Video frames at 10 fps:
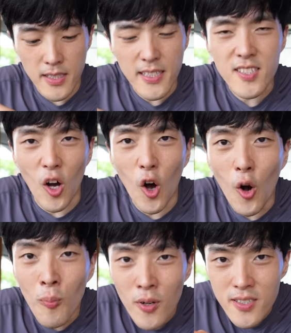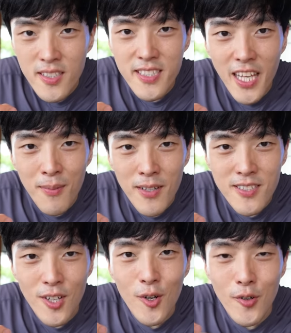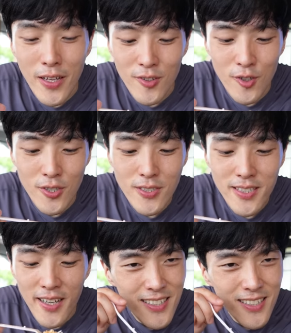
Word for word: It's almost the same as the Korean noodles.